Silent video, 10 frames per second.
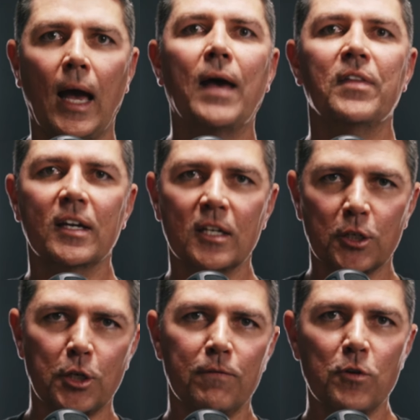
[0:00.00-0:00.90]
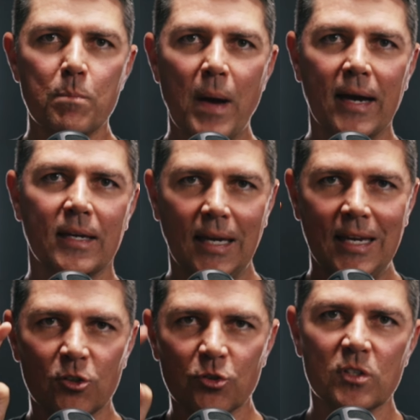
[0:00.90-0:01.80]
and they're going to give you back
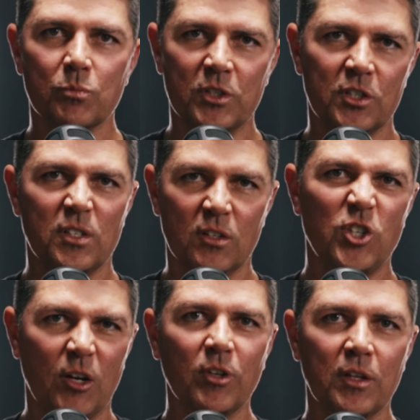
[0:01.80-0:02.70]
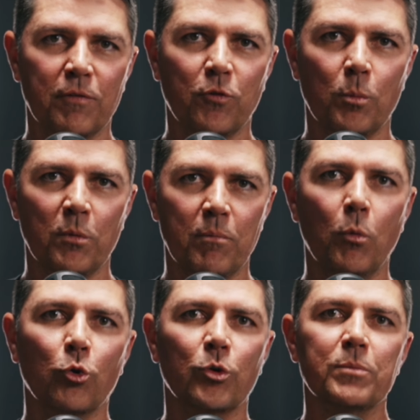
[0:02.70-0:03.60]
interest, which is generally in the form of
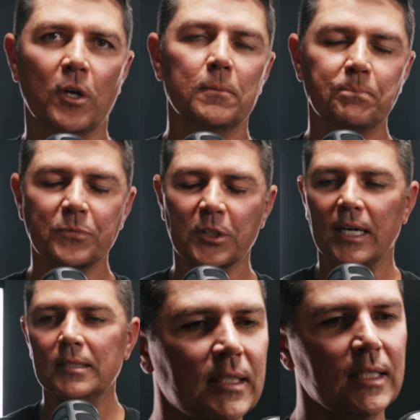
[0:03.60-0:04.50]
more crypto, okay?